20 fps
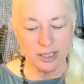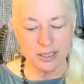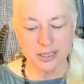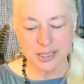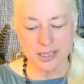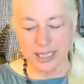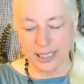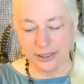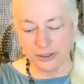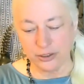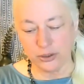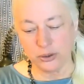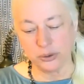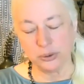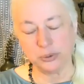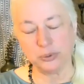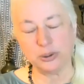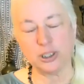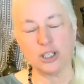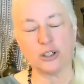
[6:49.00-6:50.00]
is that
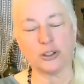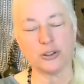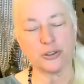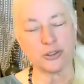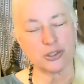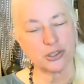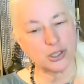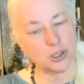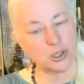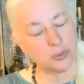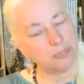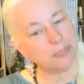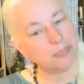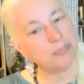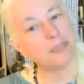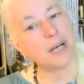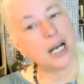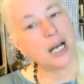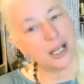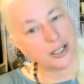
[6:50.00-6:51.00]
you learn so
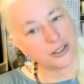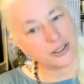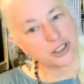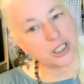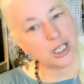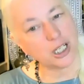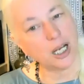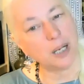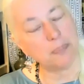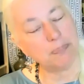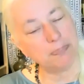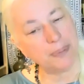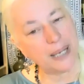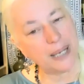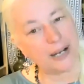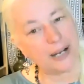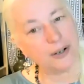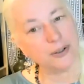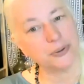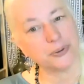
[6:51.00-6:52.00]
much
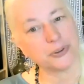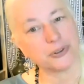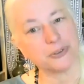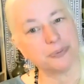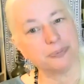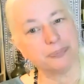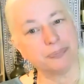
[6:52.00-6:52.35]
about